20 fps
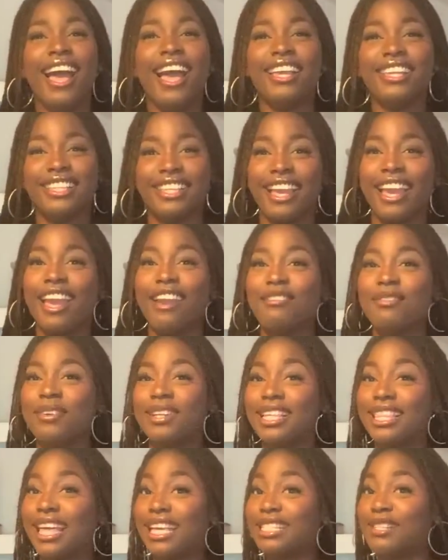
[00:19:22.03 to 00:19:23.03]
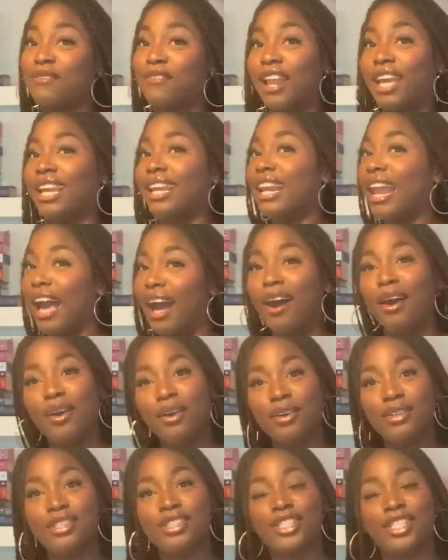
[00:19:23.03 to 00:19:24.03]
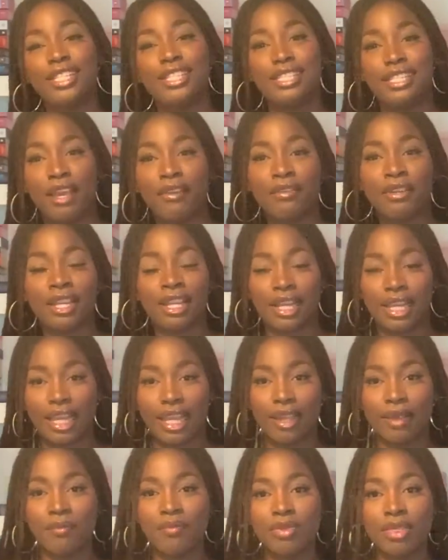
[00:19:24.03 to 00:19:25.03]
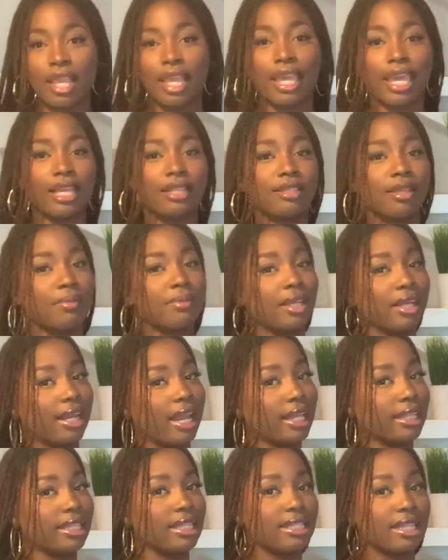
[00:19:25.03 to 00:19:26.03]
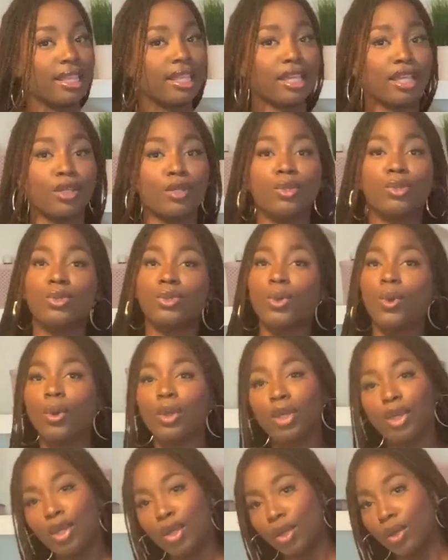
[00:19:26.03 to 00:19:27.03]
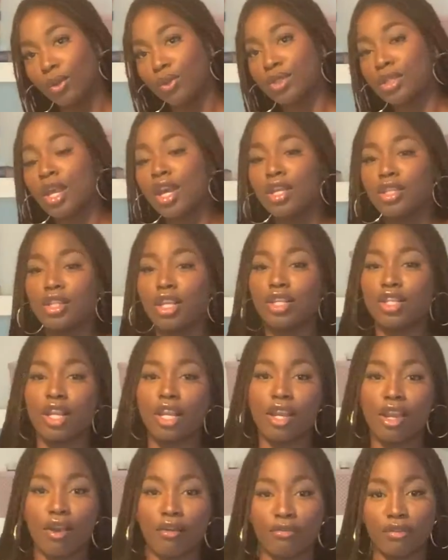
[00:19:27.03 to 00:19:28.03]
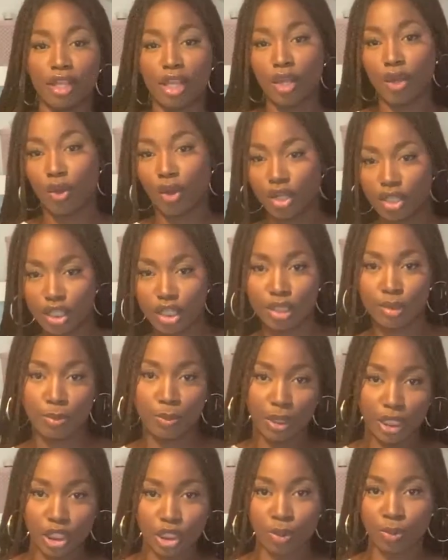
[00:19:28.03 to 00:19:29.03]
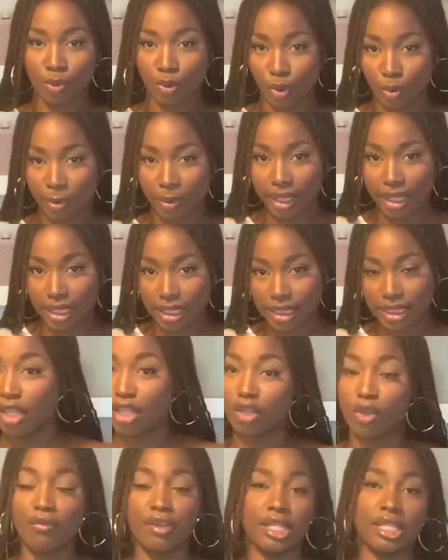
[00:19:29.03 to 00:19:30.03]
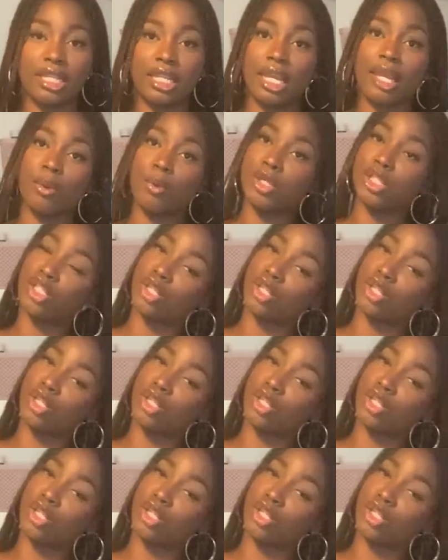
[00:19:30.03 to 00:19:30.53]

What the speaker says: yeah, everybody that's flying out should definitely get something like this. I think it's so cute, such a lovely, gorgeous beach moment. It's obviously, it was